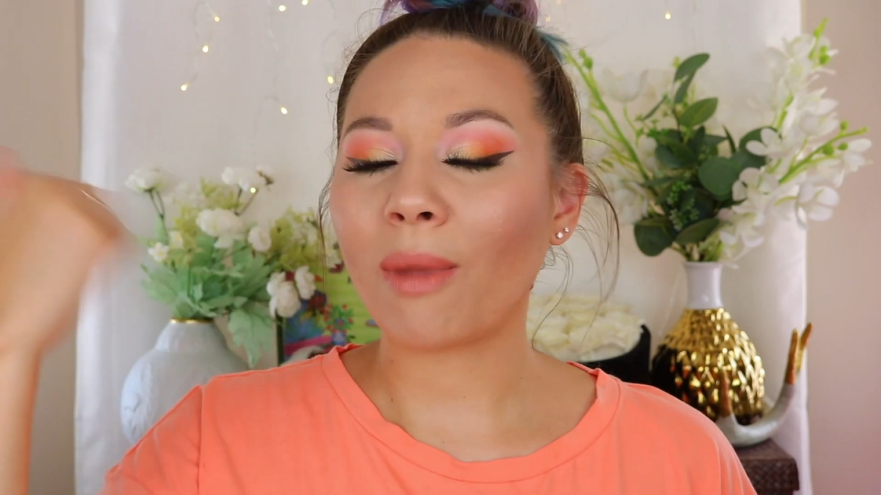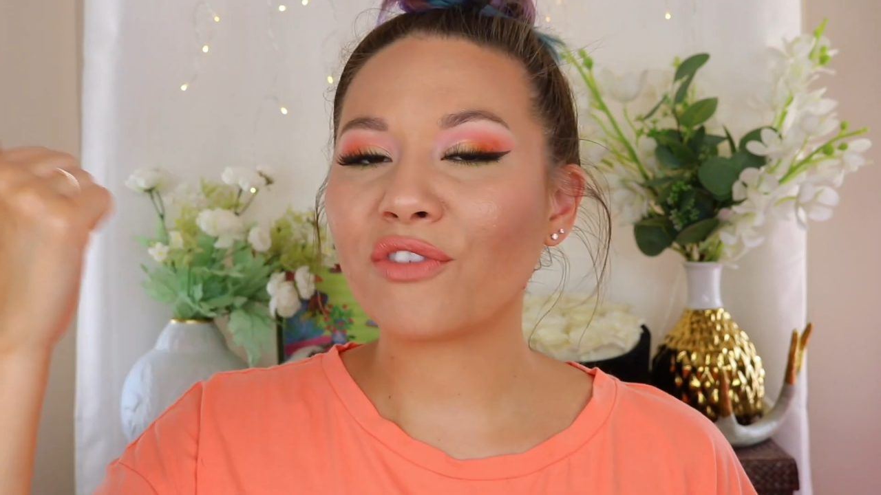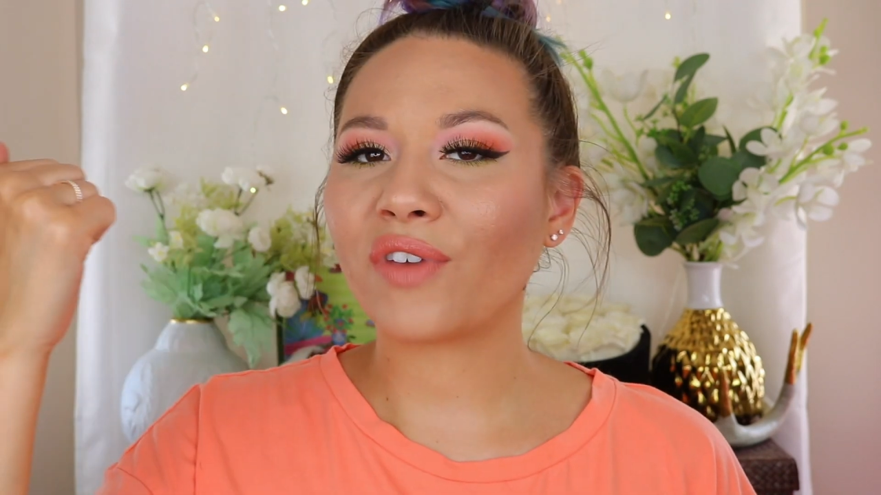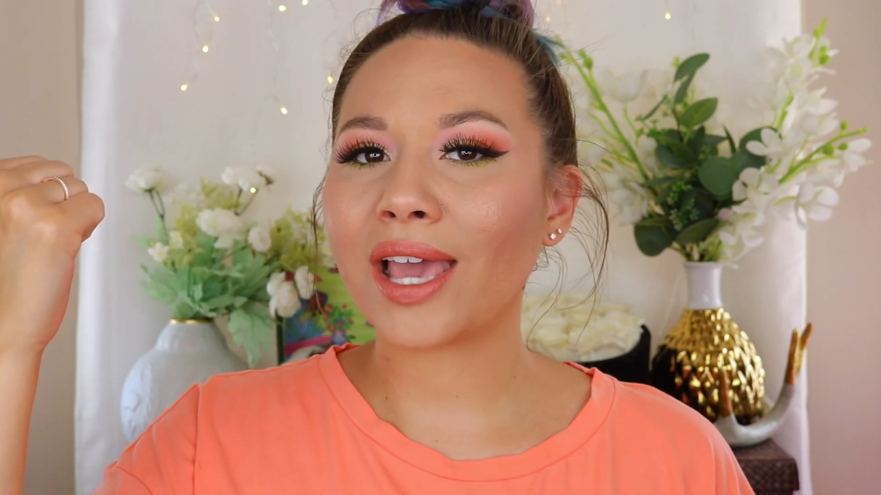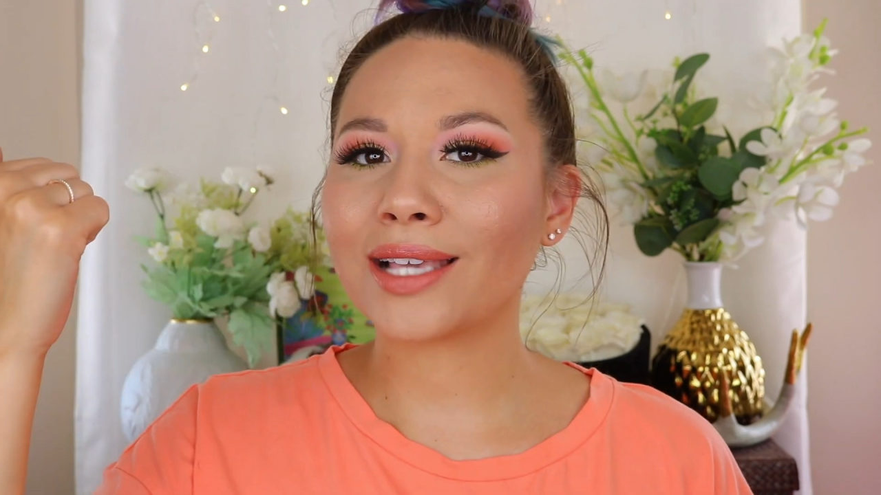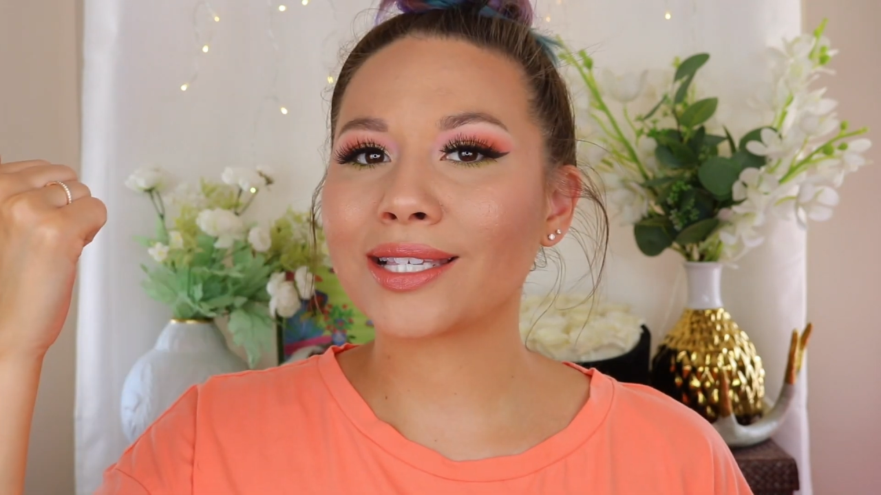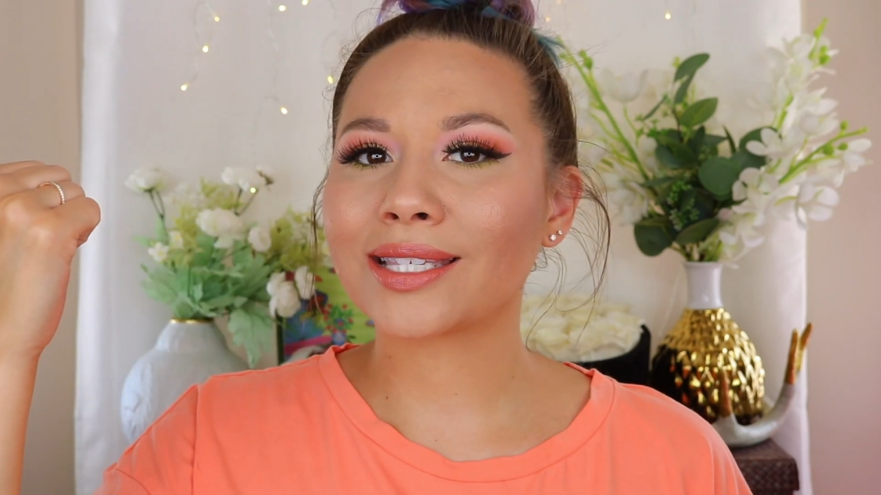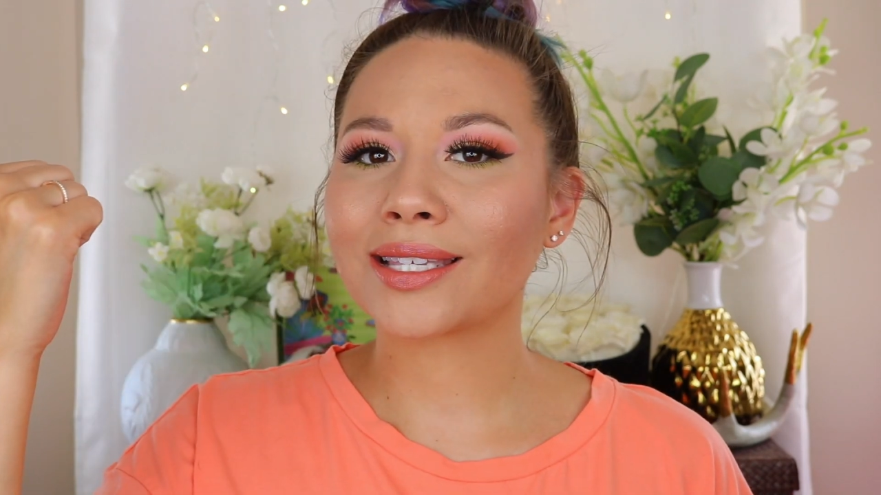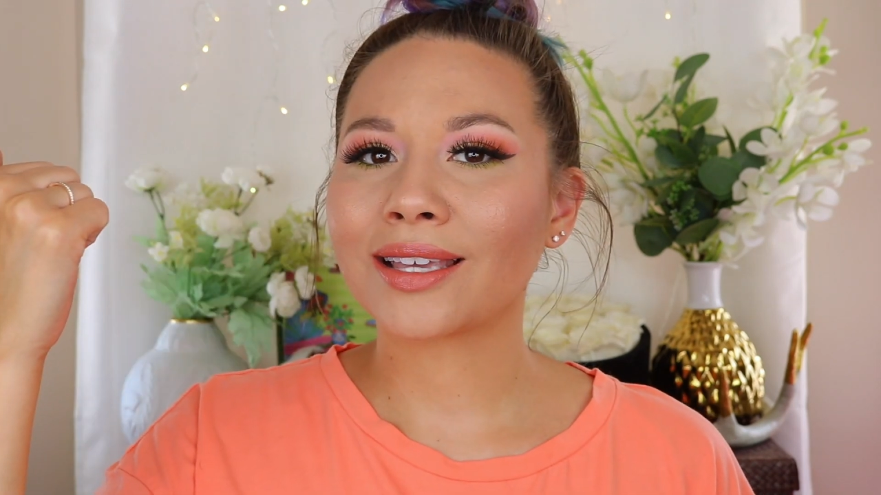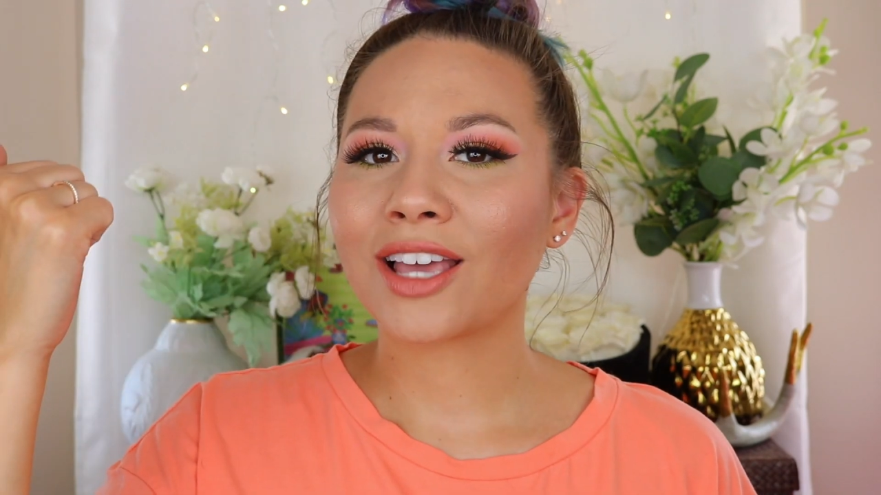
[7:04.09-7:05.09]
my
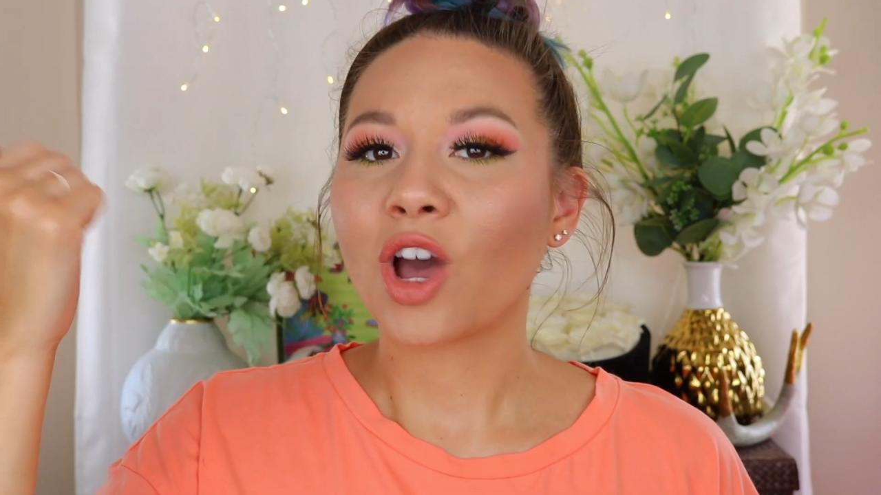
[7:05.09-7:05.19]
face